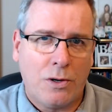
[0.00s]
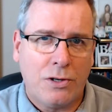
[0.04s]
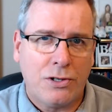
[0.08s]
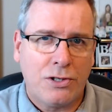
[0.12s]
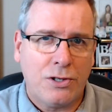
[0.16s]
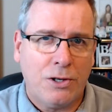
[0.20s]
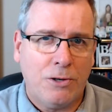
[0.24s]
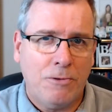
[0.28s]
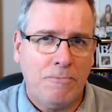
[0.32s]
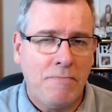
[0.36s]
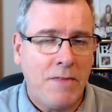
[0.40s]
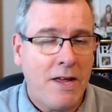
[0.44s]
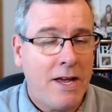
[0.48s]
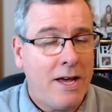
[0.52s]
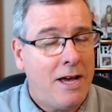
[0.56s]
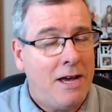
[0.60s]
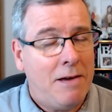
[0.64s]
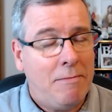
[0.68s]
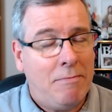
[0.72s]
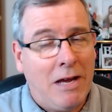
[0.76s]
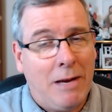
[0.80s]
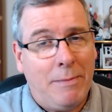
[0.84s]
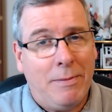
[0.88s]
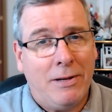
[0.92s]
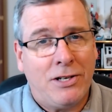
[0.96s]
So
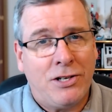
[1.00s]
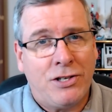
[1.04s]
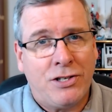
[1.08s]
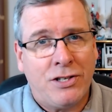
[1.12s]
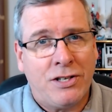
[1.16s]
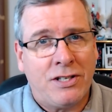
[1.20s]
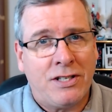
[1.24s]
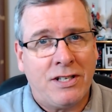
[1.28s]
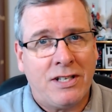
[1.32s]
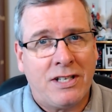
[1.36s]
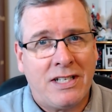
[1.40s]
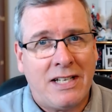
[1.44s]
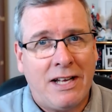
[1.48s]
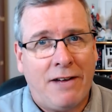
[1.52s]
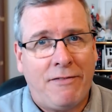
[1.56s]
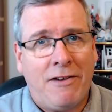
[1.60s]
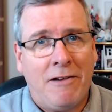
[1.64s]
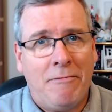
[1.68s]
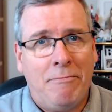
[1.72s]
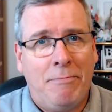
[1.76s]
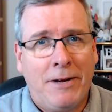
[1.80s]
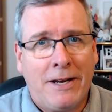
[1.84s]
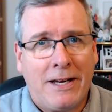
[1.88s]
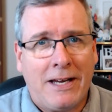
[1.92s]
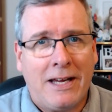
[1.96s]
maybe it's just the stuff I'm
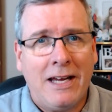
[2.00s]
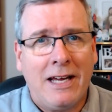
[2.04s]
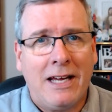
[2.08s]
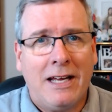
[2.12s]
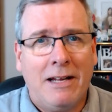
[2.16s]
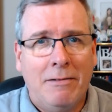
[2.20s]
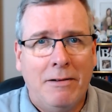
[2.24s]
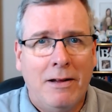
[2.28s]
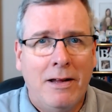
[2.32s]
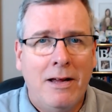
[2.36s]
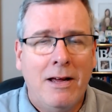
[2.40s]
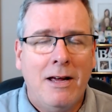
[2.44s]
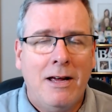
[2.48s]
picking, and